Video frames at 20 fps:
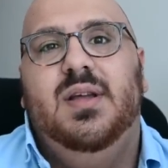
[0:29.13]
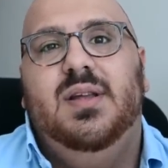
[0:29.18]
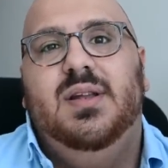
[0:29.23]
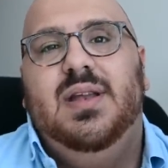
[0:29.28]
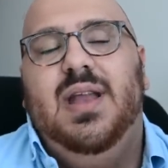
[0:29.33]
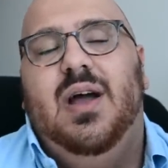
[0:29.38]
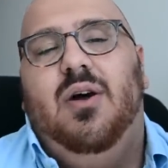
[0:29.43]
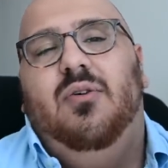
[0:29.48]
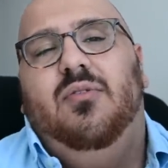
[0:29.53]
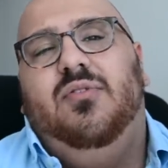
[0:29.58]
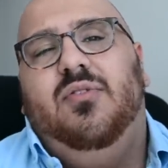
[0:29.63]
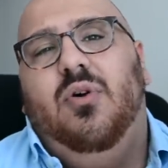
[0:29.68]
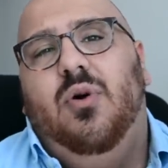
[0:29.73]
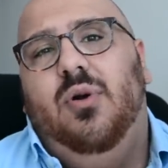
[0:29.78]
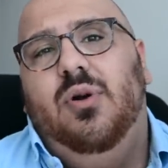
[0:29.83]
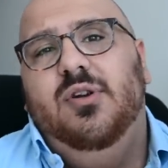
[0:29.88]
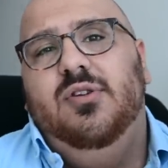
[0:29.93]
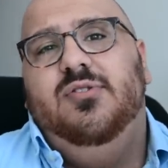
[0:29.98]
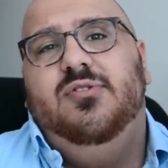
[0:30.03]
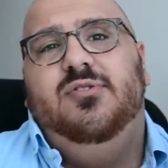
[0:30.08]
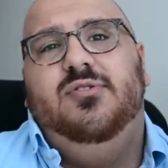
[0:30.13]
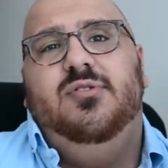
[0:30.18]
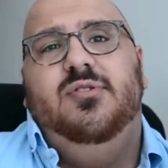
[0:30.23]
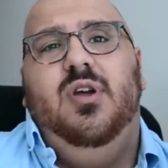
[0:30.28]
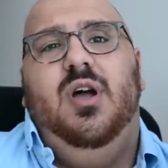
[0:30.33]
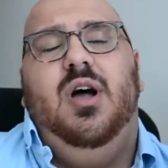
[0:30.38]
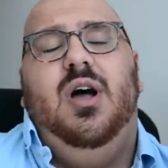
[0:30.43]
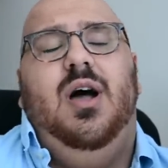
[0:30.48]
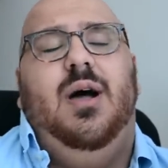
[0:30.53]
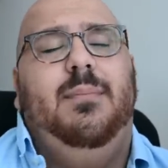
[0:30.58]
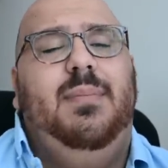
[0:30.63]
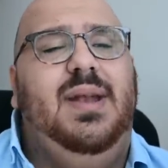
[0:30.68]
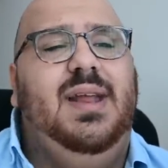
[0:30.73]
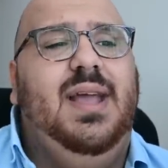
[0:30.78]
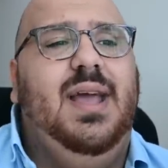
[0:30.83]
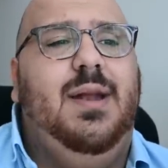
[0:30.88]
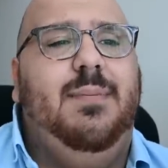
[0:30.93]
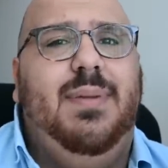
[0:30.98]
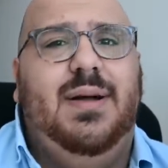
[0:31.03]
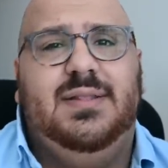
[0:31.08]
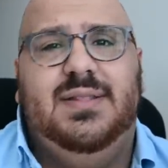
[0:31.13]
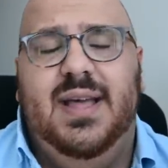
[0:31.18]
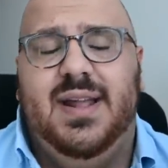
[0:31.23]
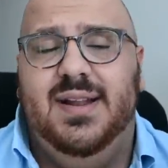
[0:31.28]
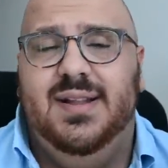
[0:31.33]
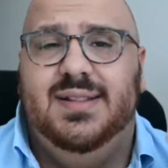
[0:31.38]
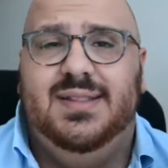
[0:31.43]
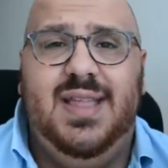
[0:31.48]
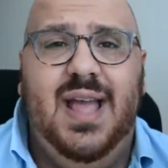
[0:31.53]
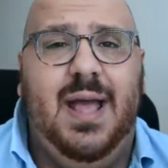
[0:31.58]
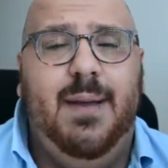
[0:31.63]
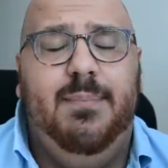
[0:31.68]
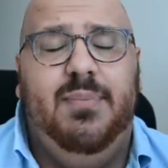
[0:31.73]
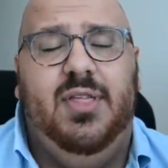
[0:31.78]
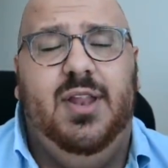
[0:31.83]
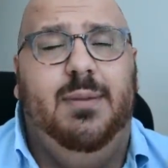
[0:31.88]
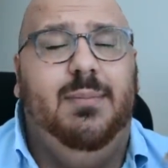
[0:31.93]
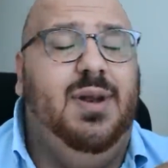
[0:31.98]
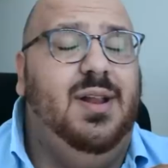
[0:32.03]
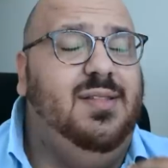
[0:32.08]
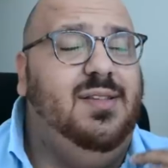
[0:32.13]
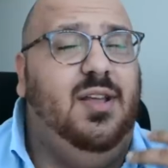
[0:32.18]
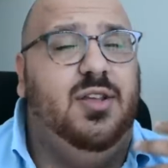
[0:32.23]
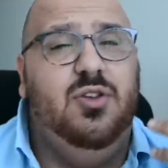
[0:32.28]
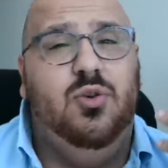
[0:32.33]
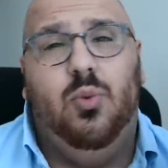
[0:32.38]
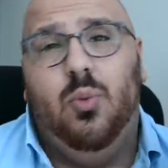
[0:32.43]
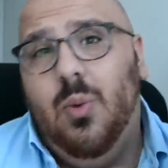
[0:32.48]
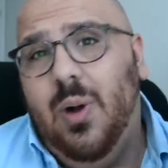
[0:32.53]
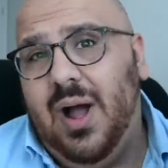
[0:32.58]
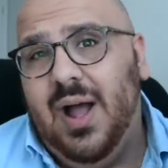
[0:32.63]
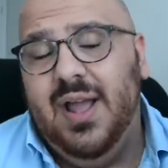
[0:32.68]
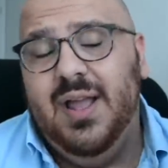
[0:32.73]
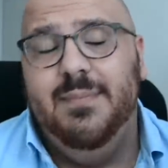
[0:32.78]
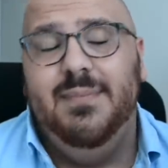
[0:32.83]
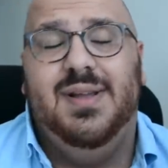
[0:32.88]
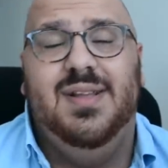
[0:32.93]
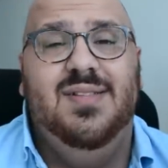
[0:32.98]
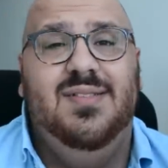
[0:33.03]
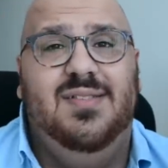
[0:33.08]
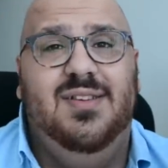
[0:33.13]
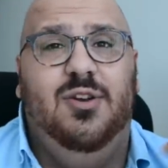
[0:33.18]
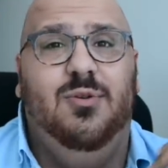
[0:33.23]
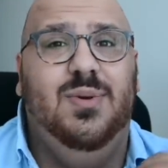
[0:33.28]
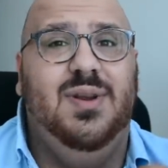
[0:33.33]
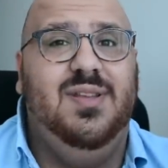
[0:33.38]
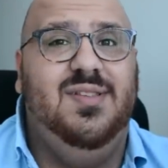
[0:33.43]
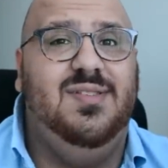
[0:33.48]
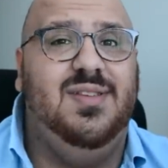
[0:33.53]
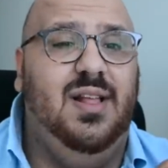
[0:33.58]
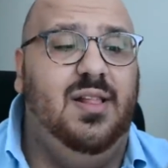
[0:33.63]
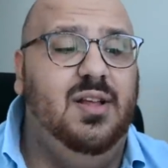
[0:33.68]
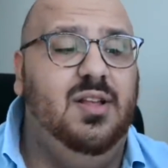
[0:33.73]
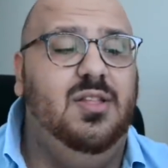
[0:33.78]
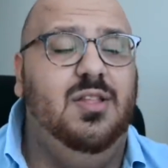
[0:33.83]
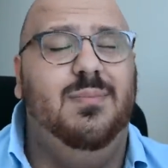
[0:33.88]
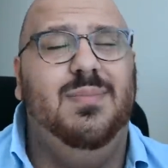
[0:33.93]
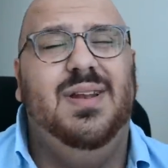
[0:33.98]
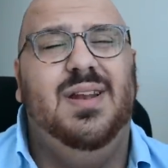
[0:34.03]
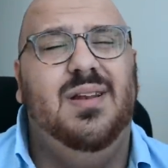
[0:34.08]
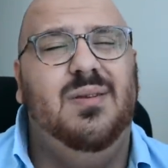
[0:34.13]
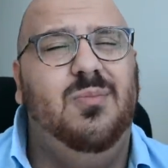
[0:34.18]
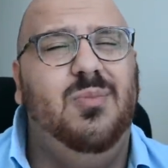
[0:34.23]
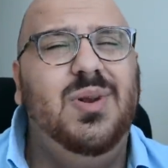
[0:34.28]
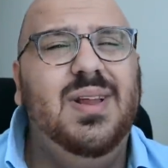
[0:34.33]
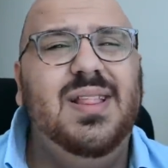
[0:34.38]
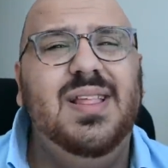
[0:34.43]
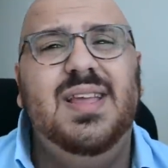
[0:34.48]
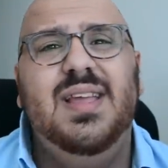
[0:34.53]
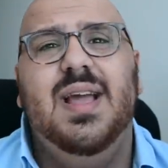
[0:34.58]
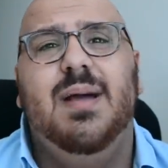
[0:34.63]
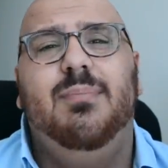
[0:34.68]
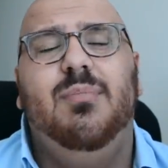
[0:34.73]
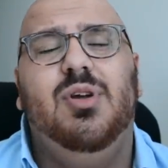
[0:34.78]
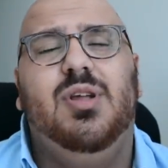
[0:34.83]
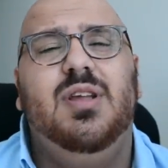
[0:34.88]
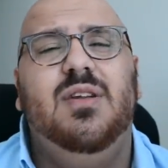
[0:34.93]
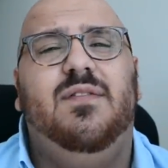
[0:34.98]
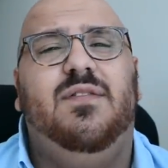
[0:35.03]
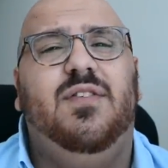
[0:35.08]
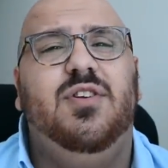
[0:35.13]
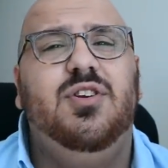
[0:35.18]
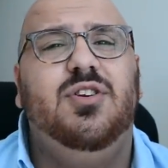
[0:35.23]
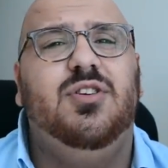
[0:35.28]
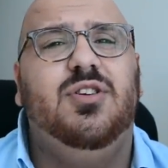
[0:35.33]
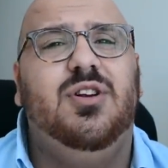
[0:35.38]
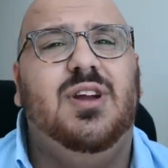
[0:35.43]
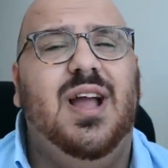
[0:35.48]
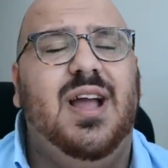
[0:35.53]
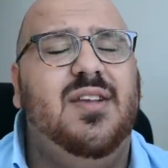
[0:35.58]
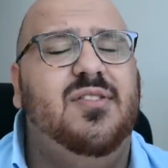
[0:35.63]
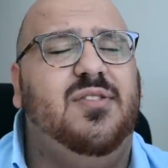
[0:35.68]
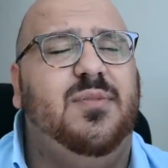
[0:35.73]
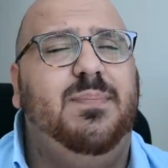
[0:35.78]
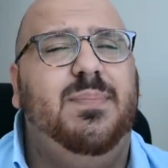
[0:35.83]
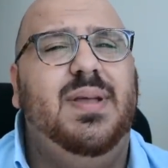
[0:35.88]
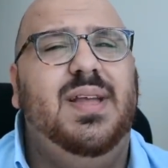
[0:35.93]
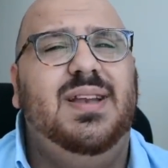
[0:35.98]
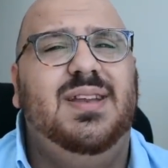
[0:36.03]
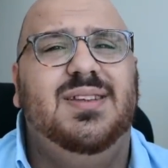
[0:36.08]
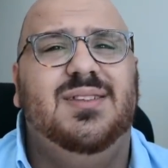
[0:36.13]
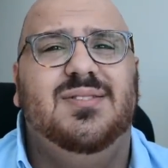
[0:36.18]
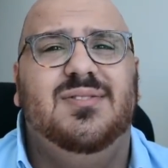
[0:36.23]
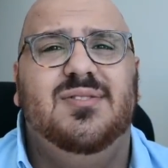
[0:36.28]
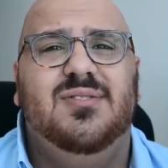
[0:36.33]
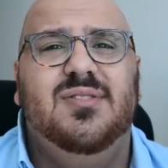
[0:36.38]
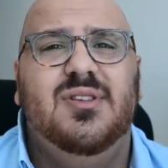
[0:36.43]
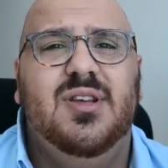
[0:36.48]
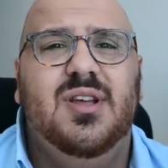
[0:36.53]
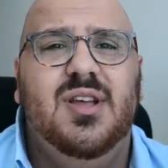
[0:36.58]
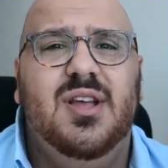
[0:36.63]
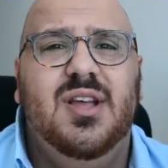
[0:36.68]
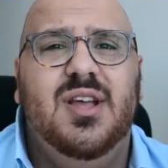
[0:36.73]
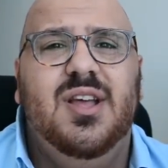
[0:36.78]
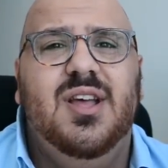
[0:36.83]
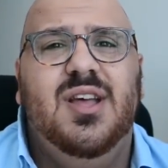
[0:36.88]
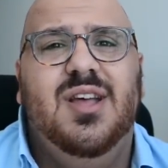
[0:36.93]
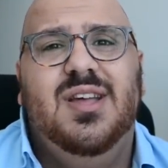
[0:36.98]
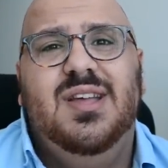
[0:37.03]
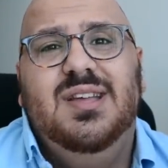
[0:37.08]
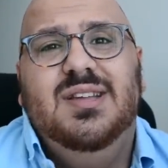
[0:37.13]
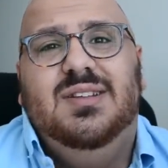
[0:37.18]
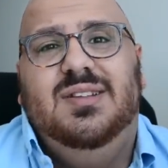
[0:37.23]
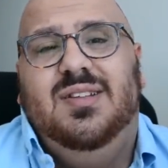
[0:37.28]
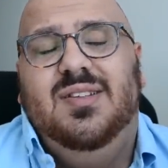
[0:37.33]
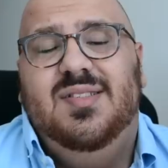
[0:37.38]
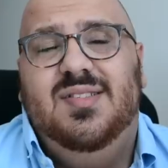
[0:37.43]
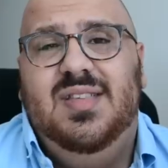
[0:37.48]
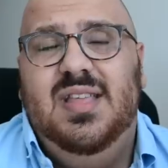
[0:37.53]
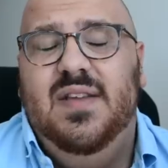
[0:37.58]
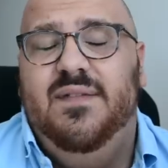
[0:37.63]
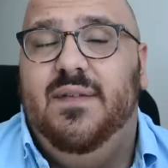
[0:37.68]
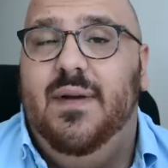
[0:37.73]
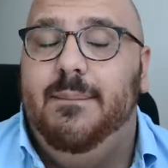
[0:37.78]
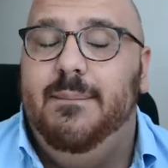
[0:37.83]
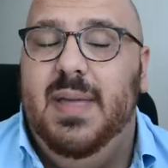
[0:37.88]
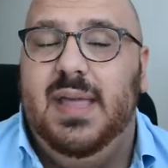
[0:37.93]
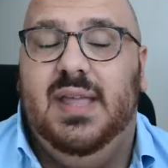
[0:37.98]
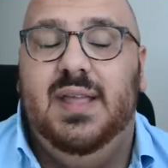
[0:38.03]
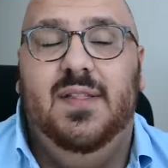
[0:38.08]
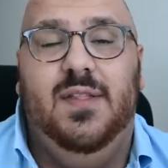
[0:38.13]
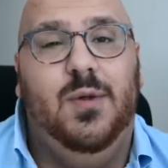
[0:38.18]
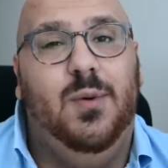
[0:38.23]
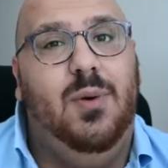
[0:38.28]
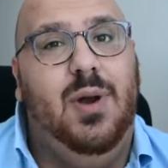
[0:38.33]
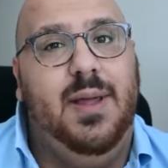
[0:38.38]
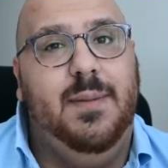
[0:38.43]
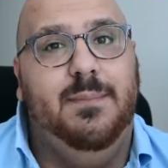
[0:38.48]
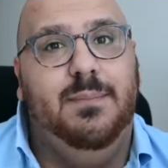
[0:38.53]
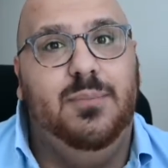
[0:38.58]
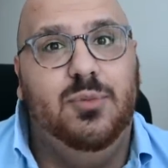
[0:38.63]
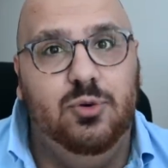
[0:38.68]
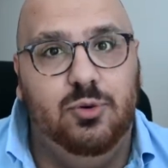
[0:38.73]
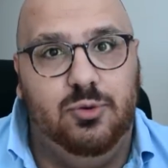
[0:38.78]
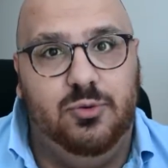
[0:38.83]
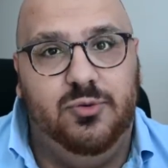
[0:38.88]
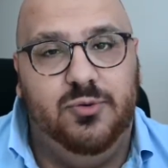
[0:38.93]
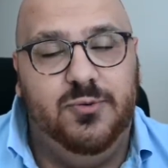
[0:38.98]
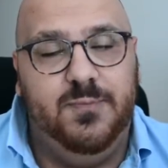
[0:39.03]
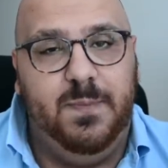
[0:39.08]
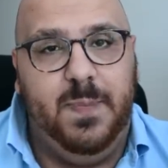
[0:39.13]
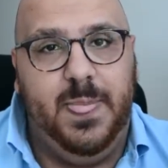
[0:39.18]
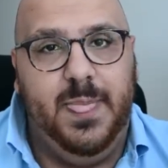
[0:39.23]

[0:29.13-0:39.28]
Now, of course, uh, I'm going to get about that in depth, and I'm going to tell you why I'm considering selling them, and really, I'm looking for your guys' opinions to see if I'm making the right move.